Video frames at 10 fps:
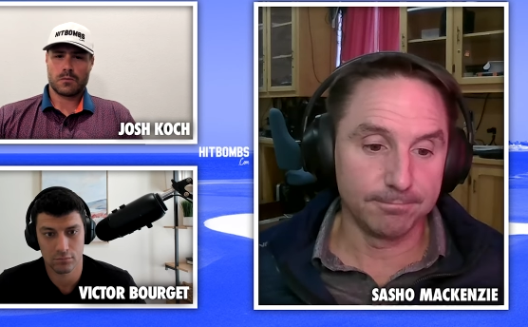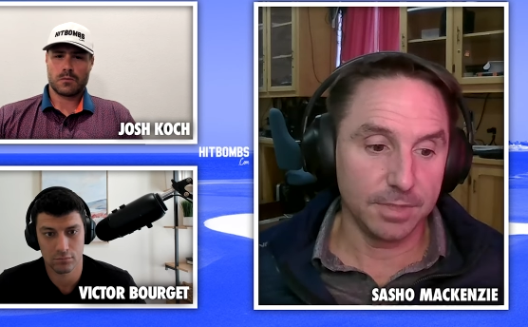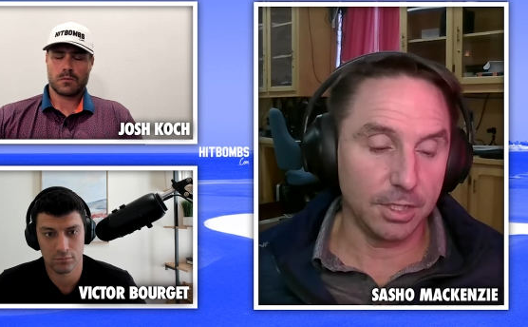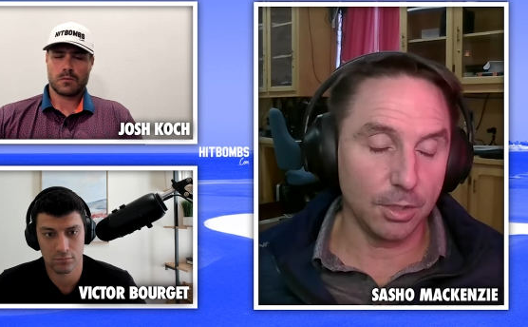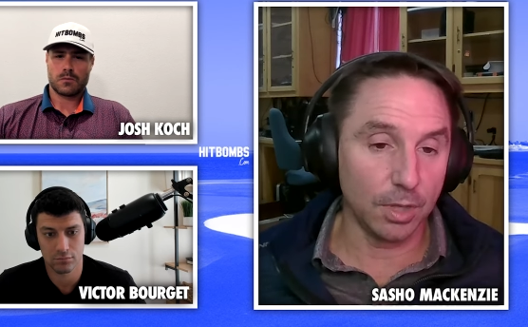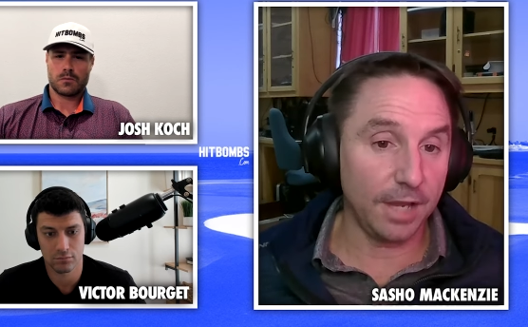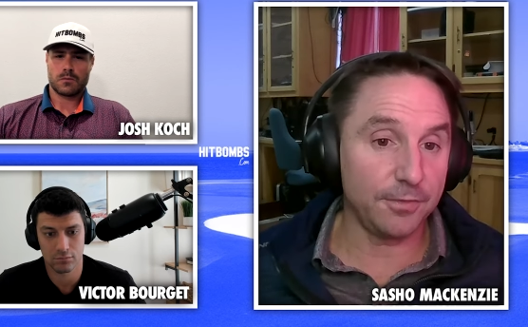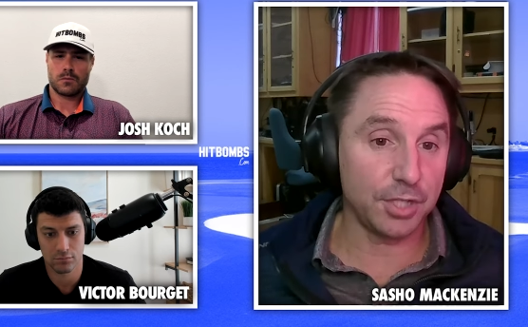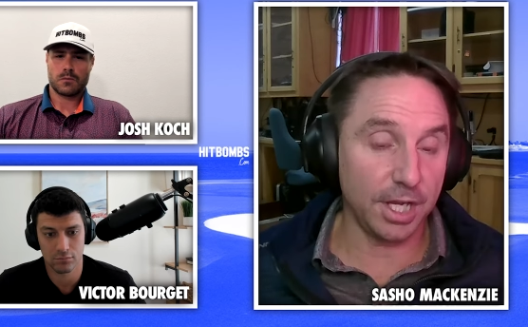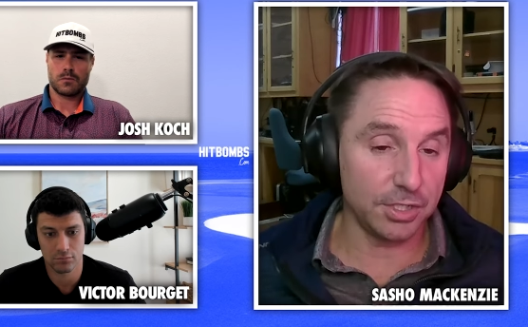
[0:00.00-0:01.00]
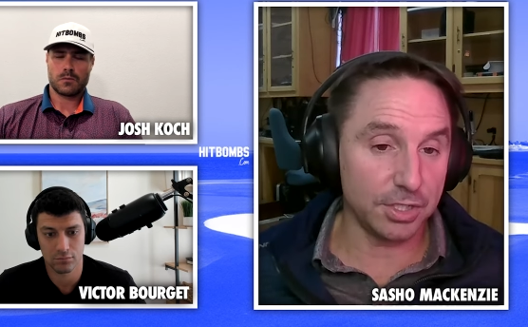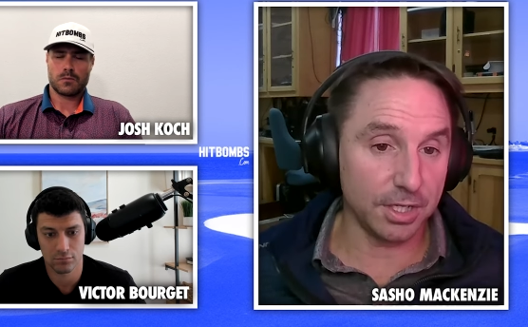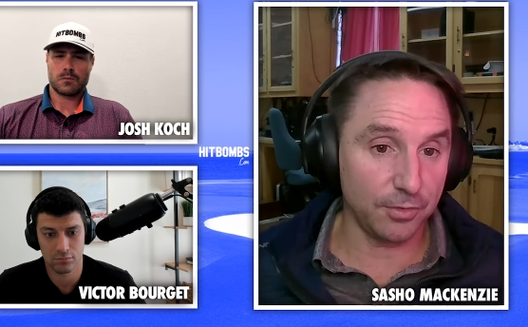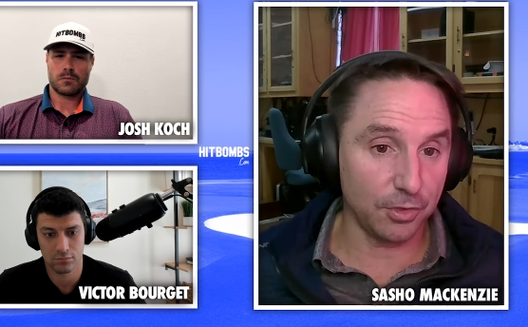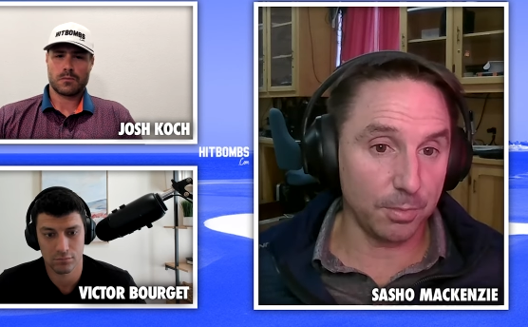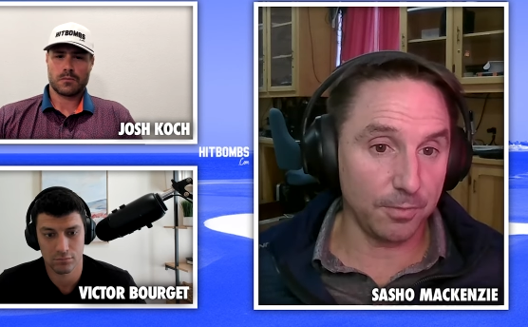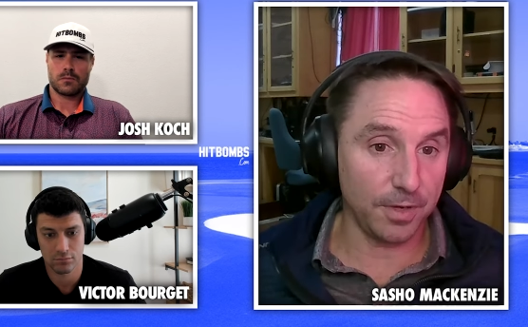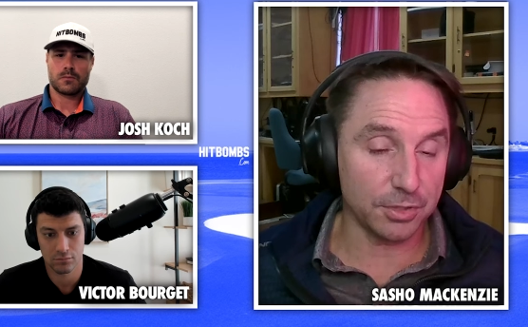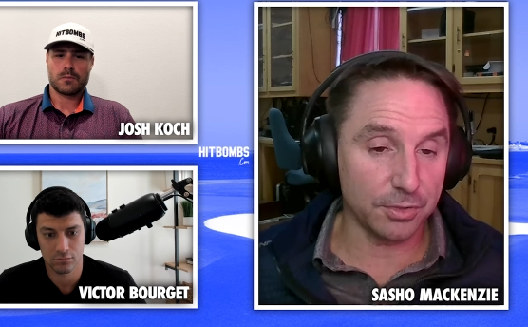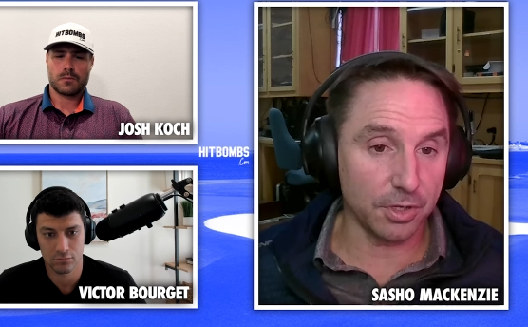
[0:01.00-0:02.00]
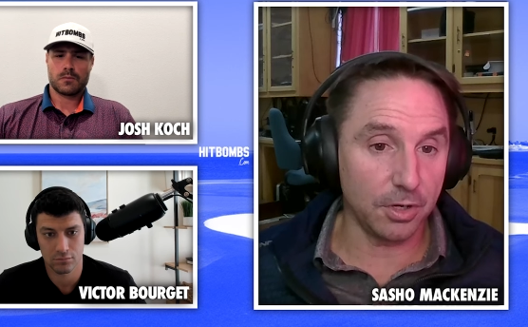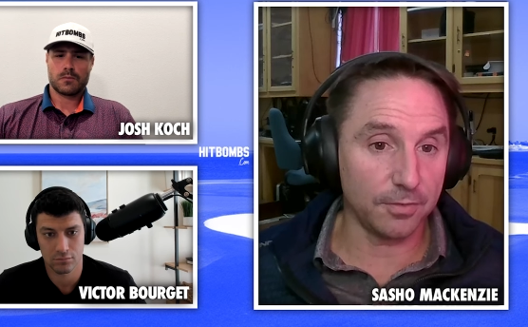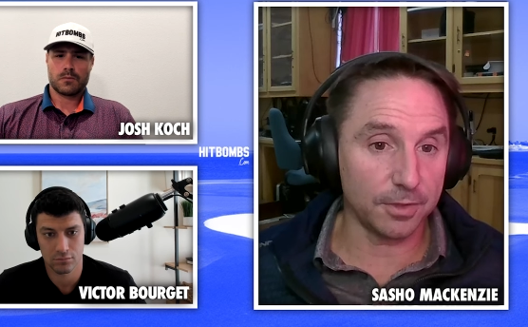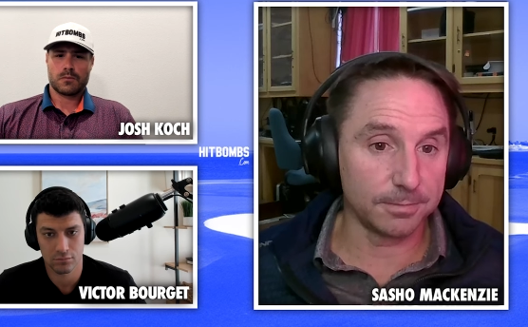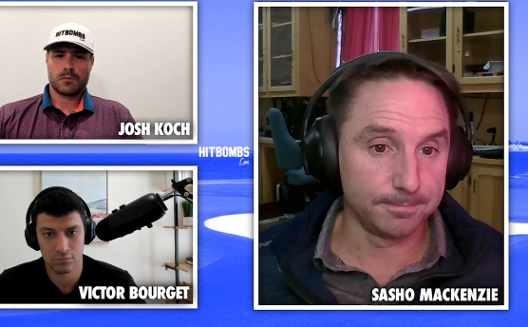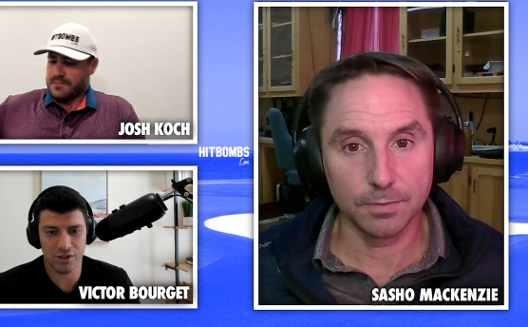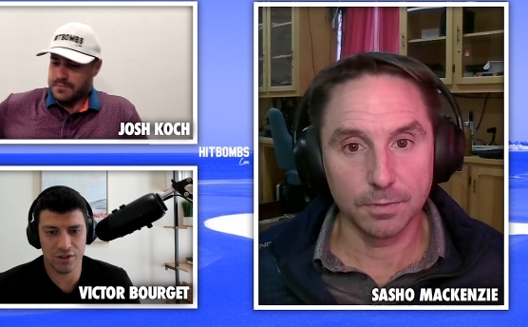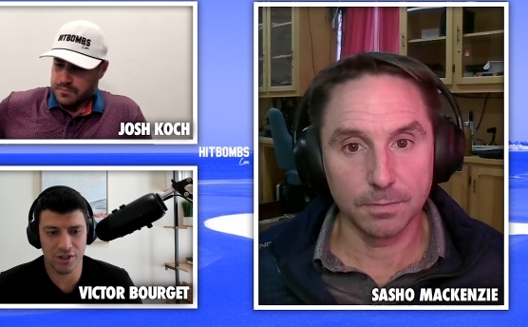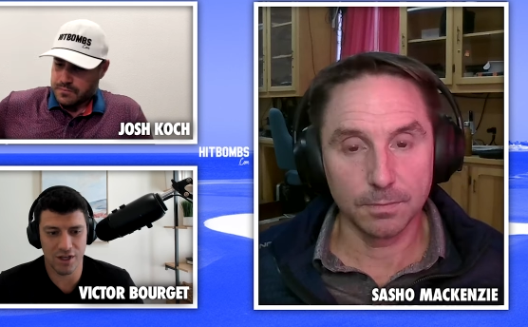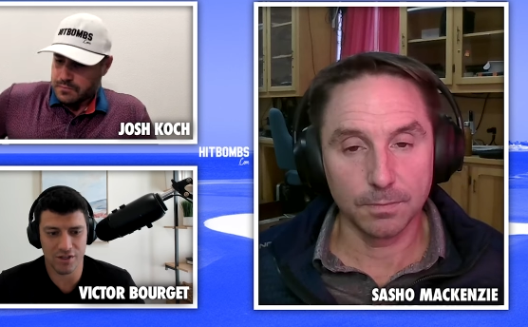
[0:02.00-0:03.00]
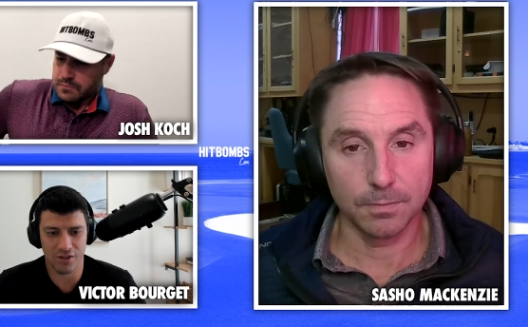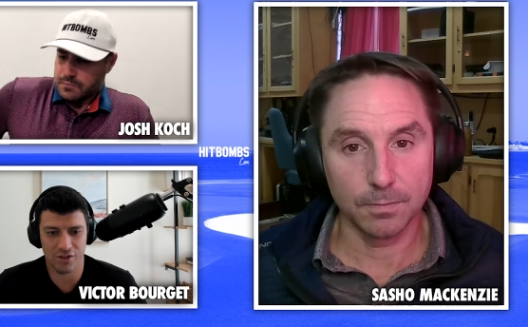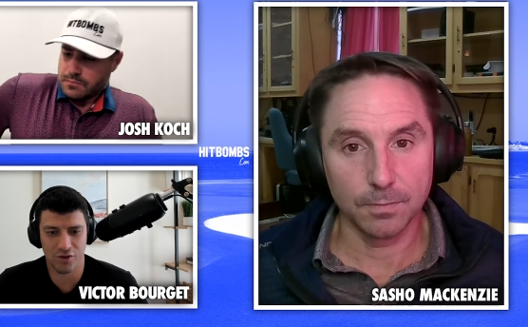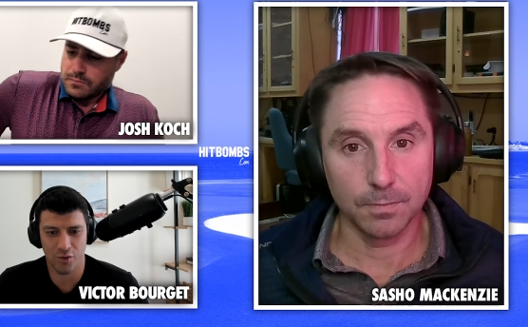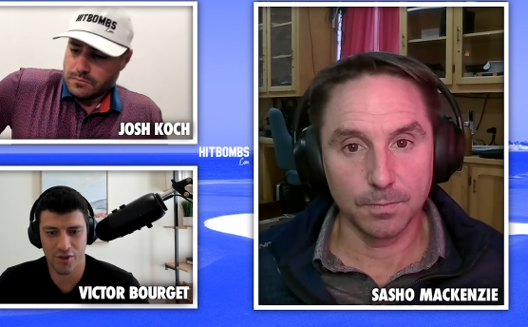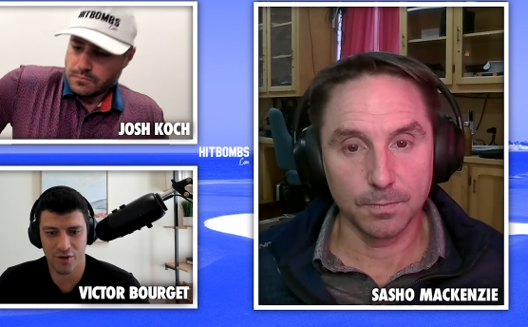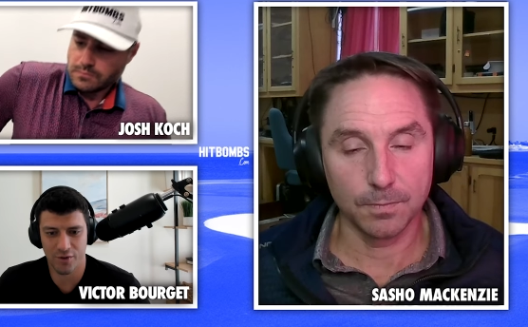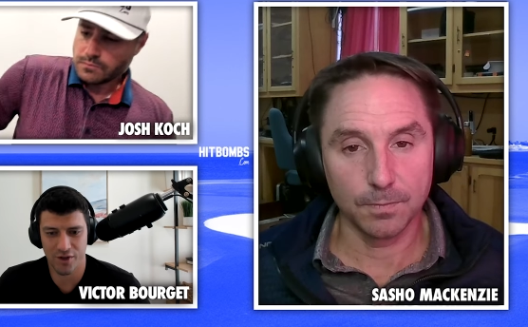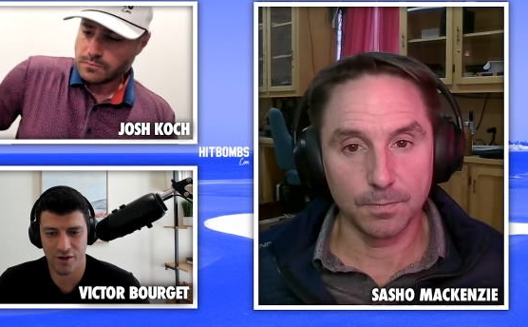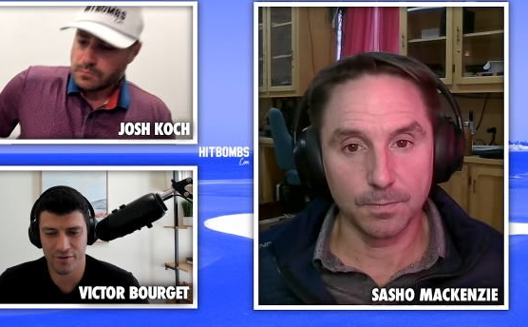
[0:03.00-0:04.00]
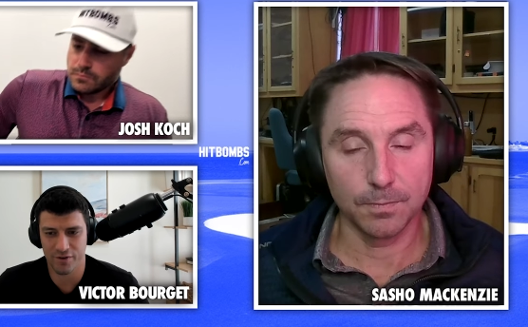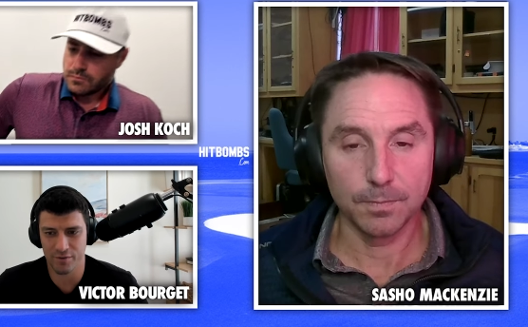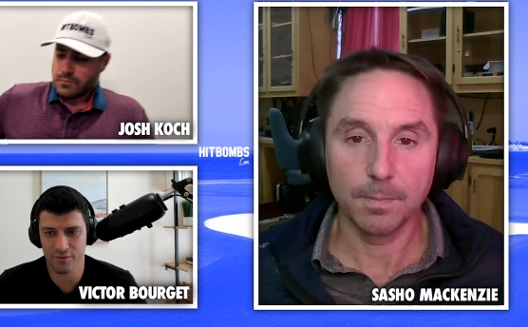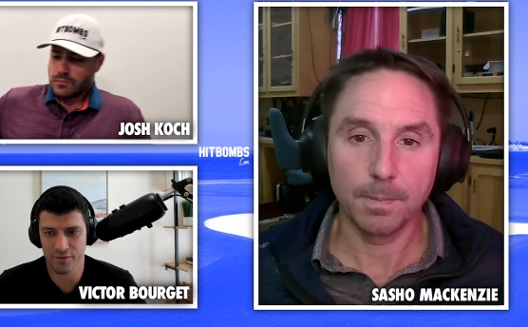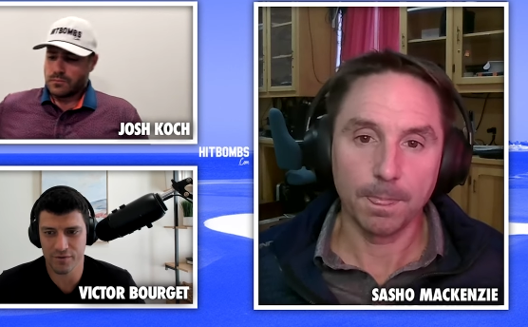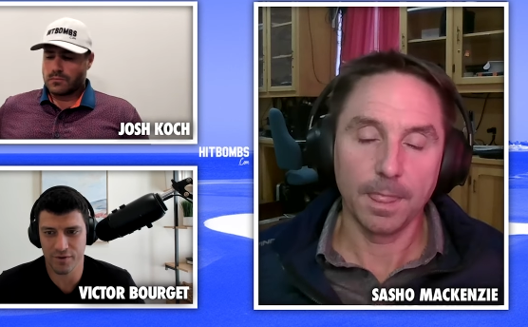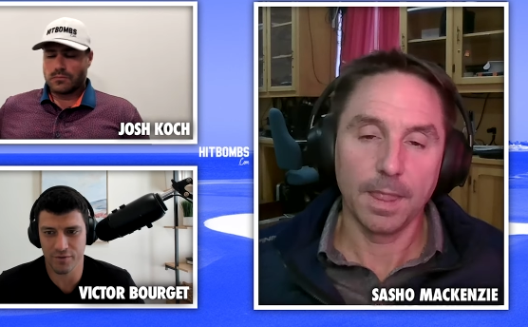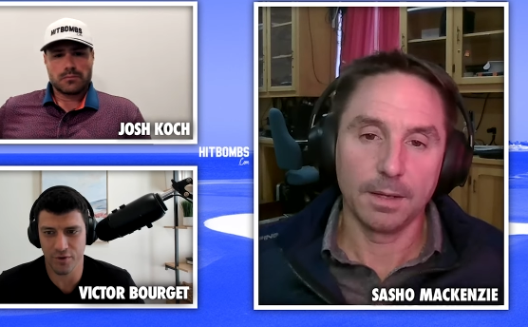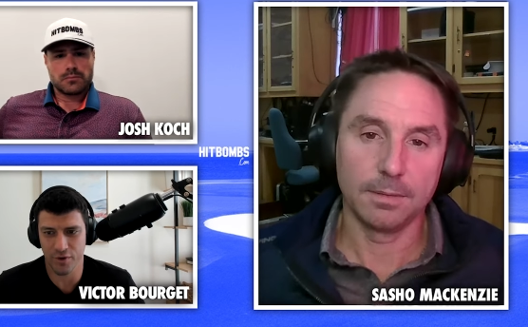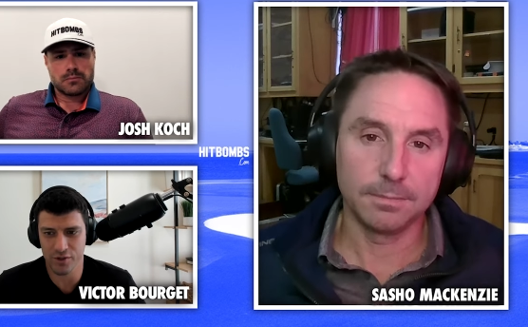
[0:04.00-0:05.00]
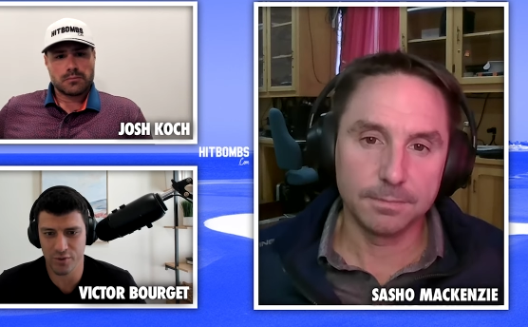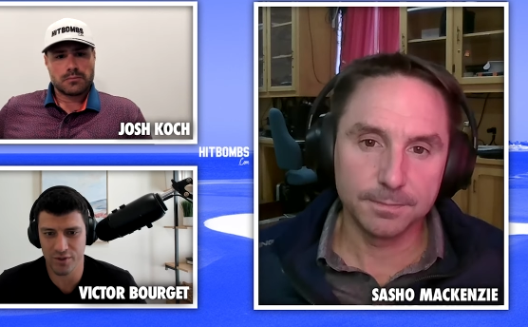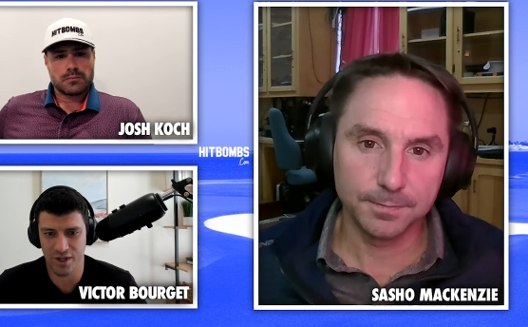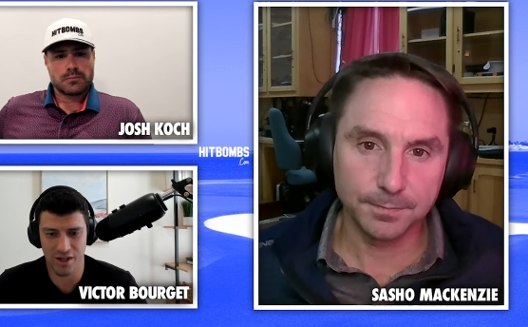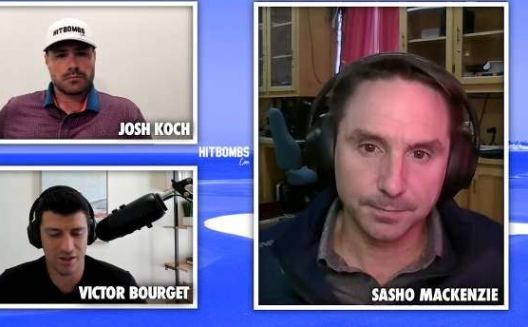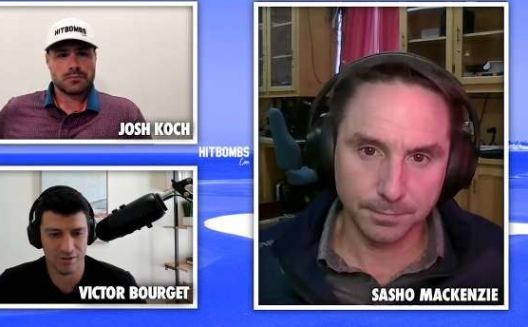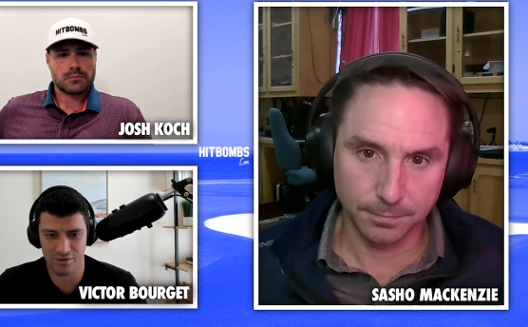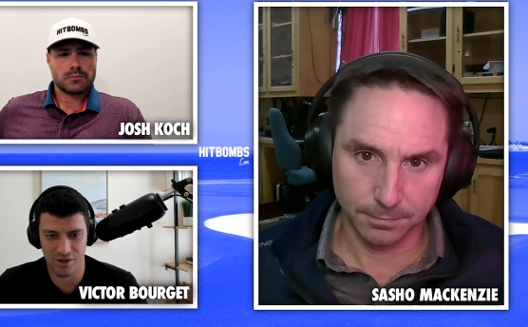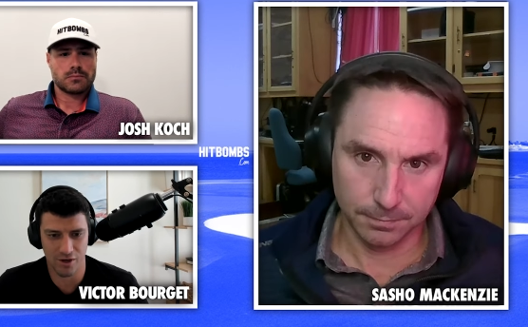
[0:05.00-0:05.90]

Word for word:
Speaker 1: you know, life-changing if you're a professional golfer.
Speaker 2: Yeah, so so one thing we'll hear from from folks when they, you know,